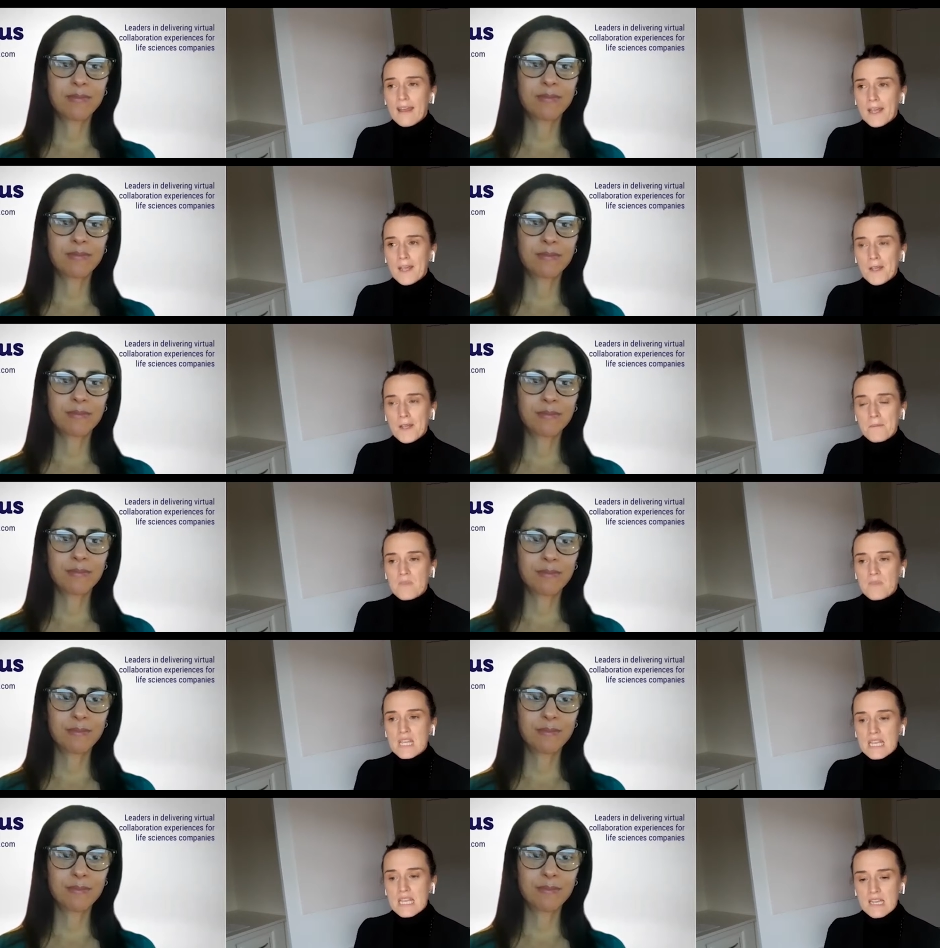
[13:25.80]

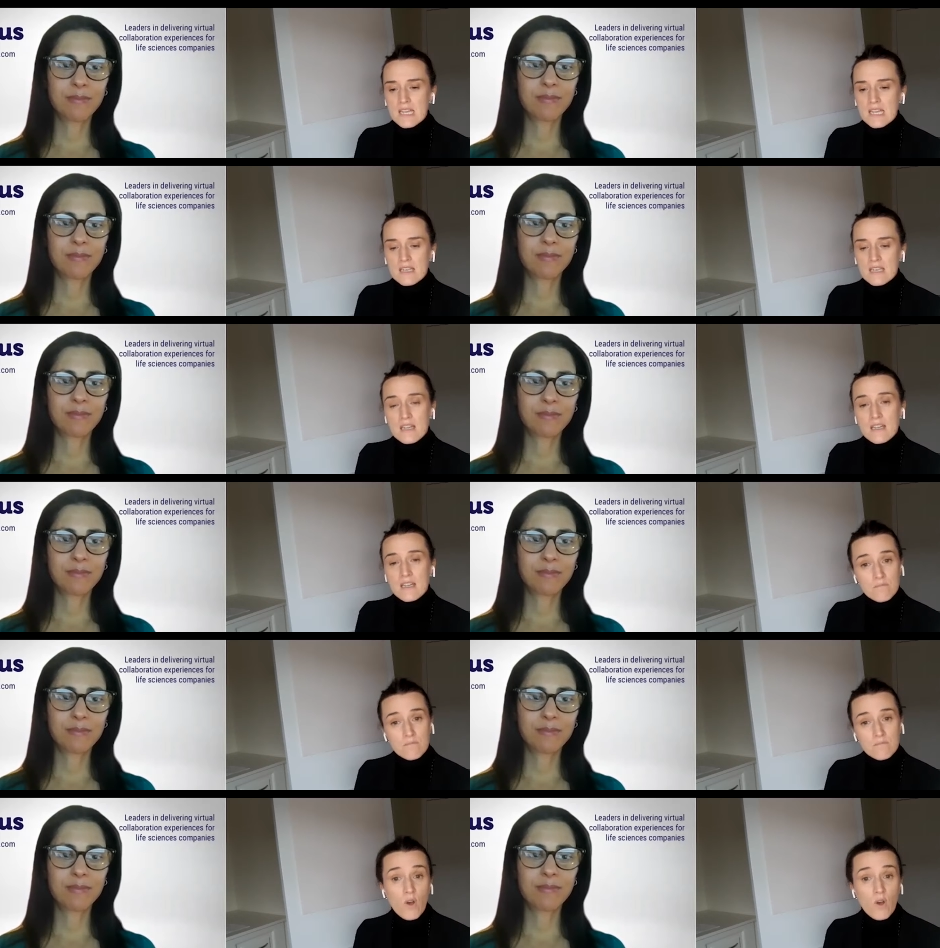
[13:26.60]
Speaker 1: um, in
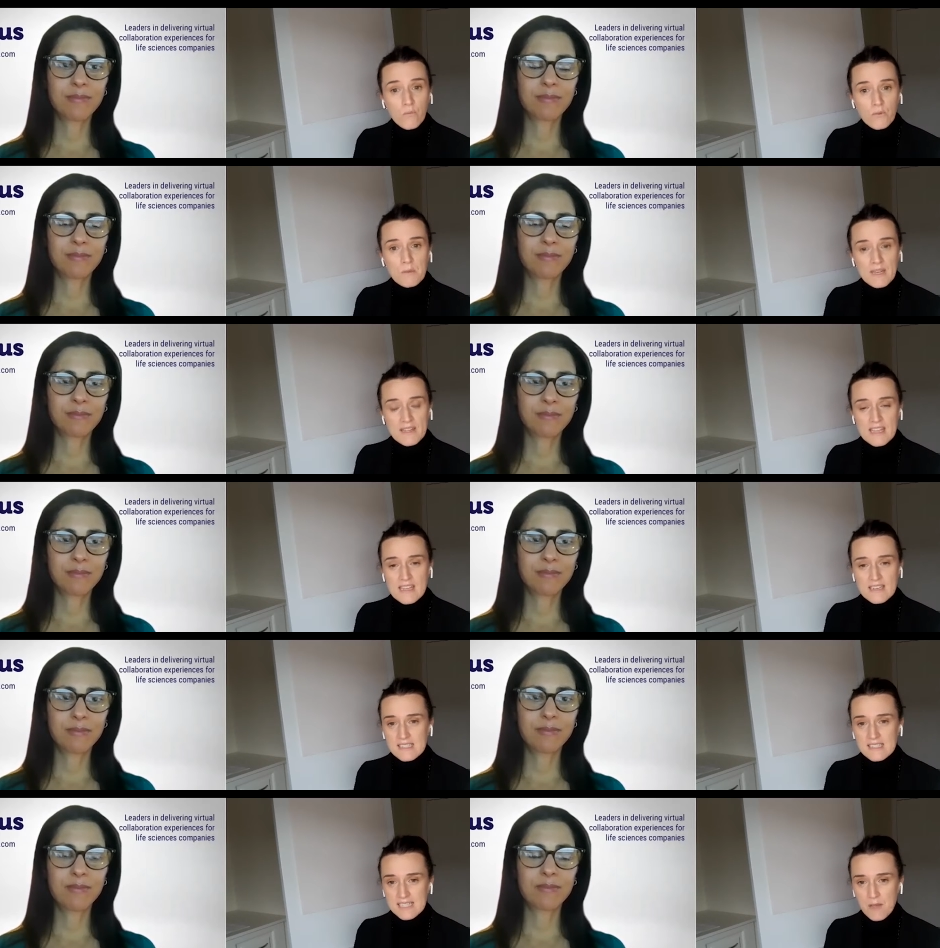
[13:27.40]
uh, hopefully by the
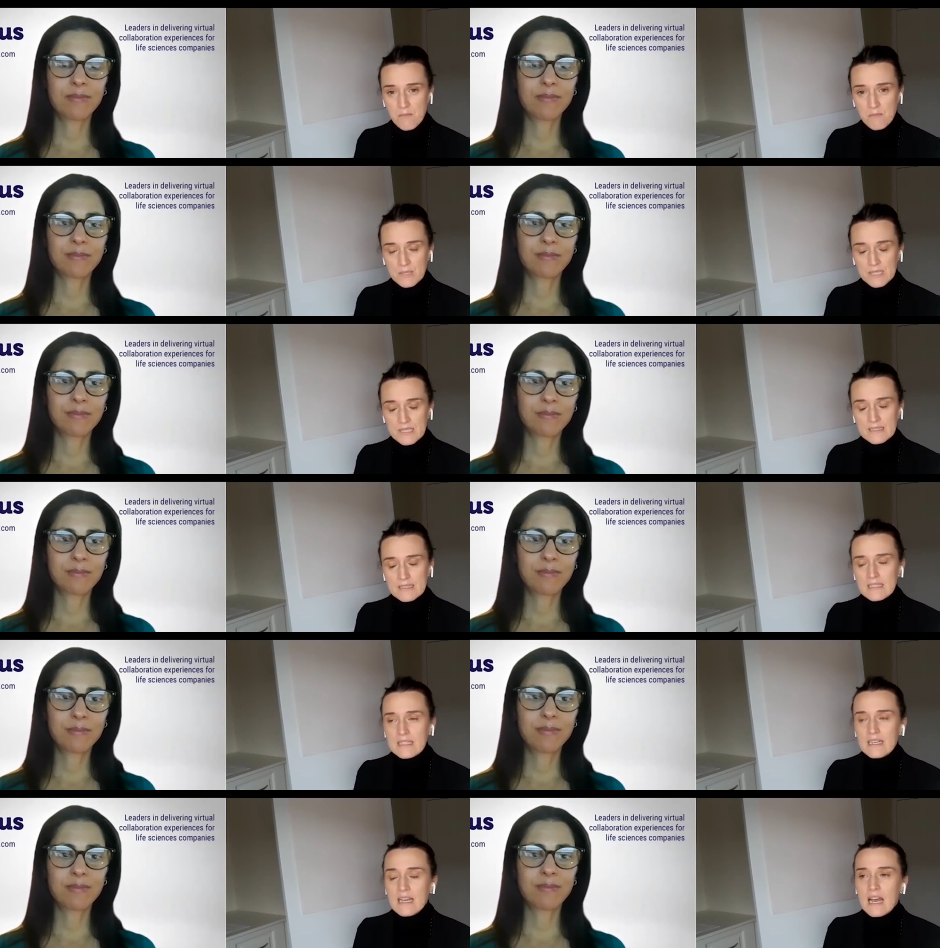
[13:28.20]
end of December.
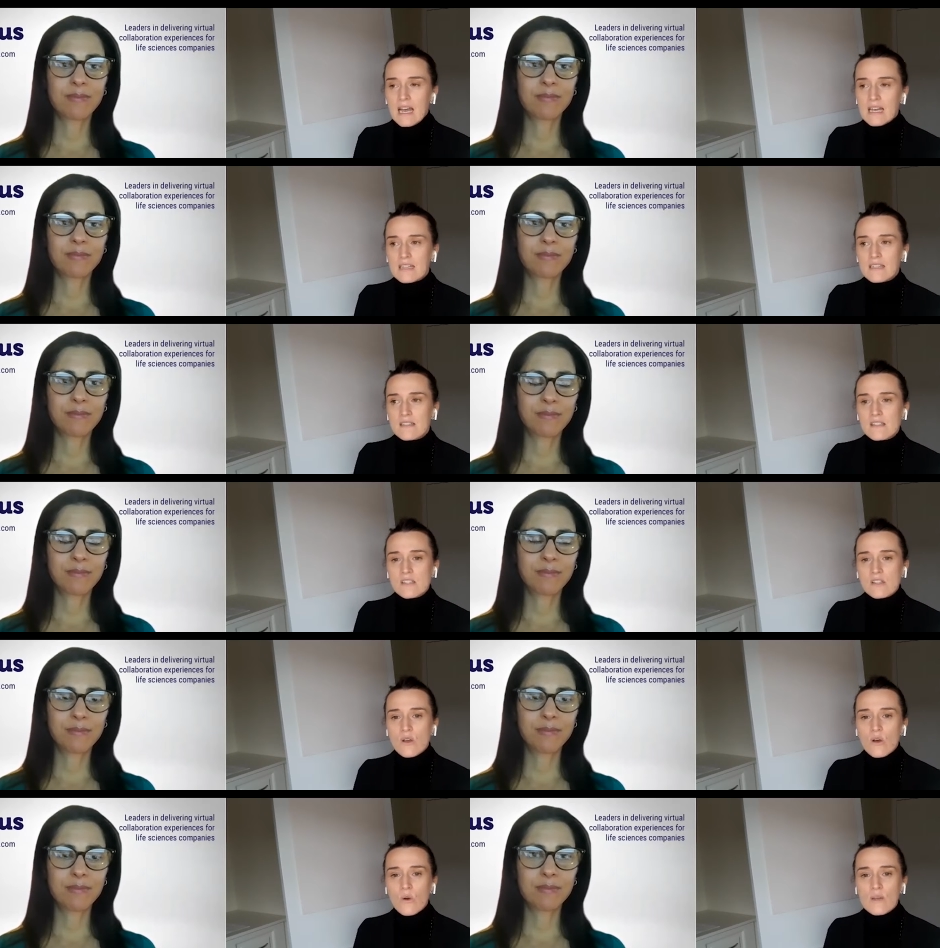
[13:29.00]
And um,
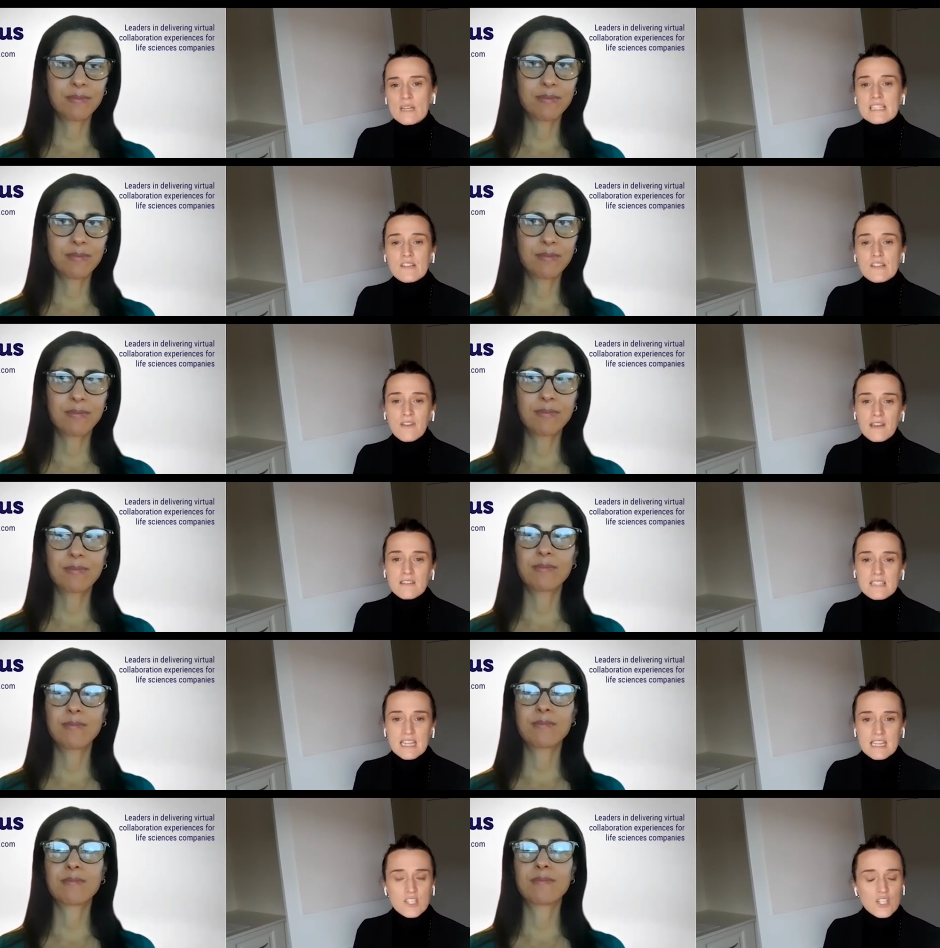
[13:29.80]
so it's a
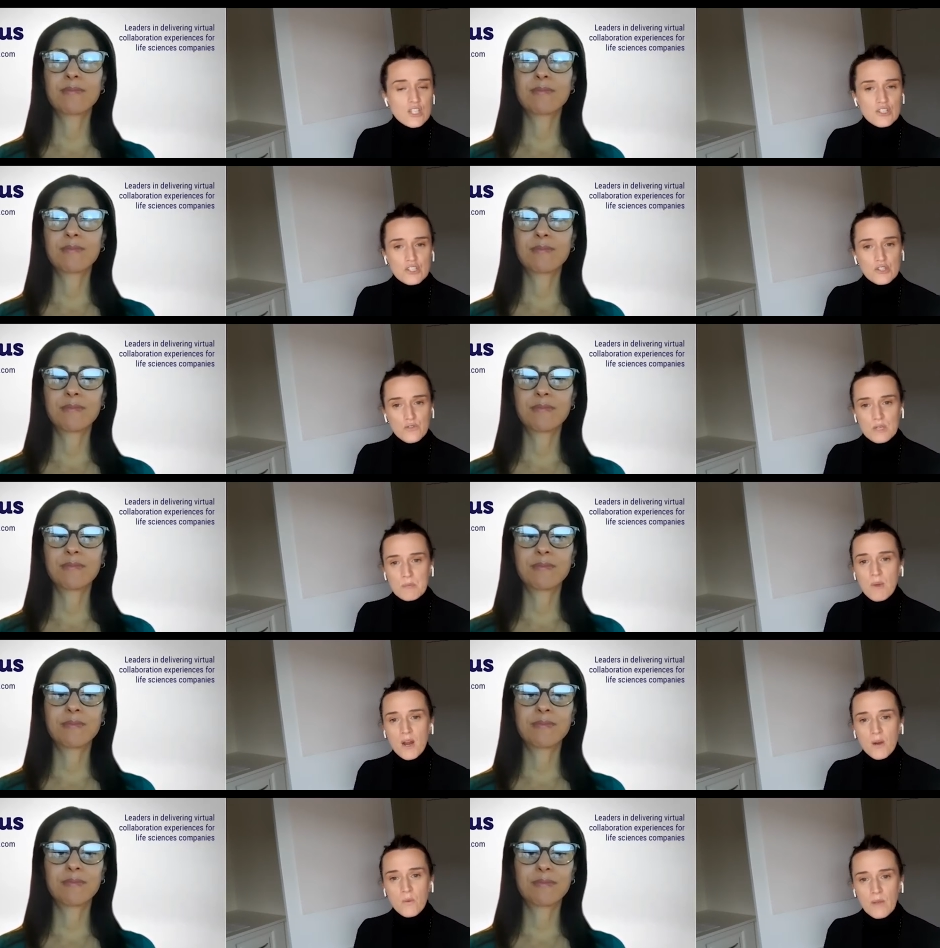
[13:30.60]
foundation, just three
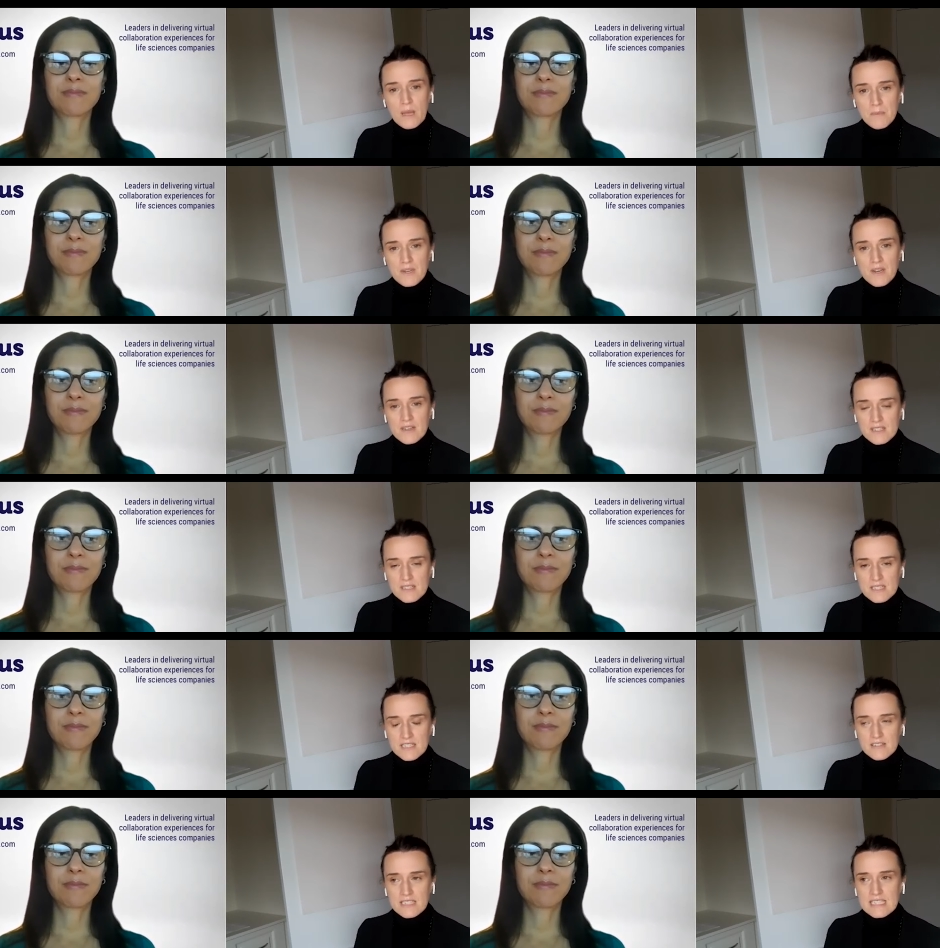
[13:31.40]
part webinar
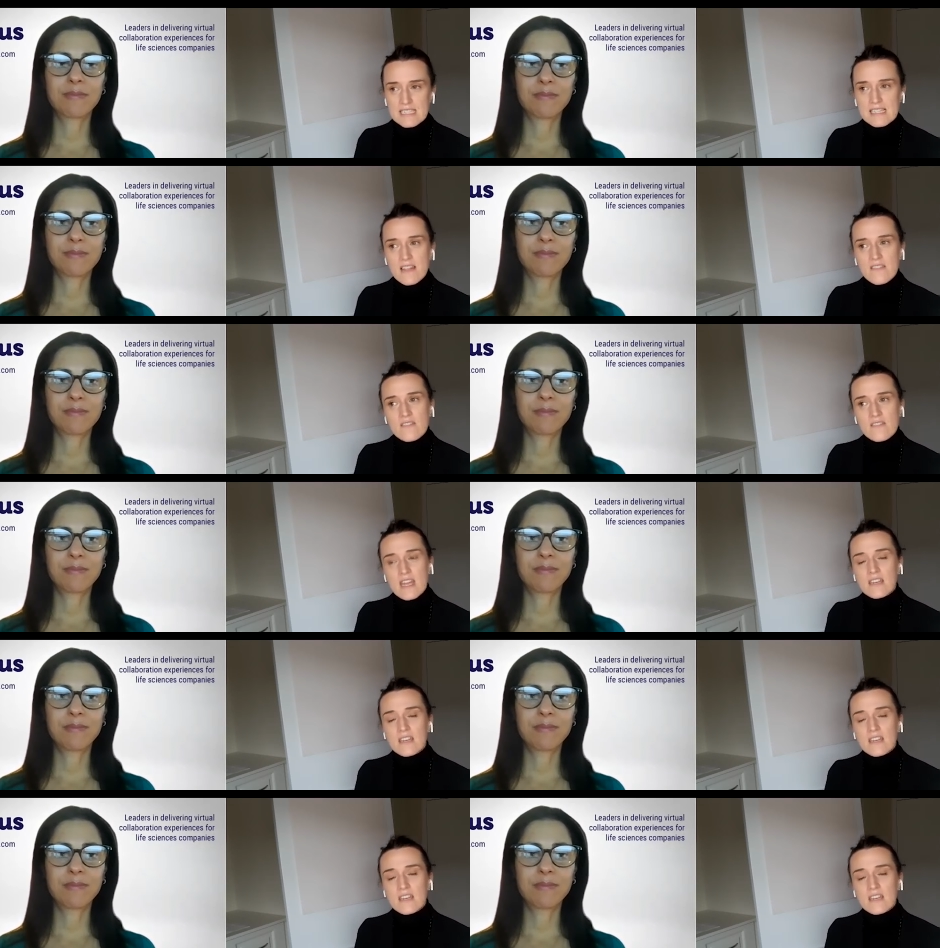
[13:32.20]
series. And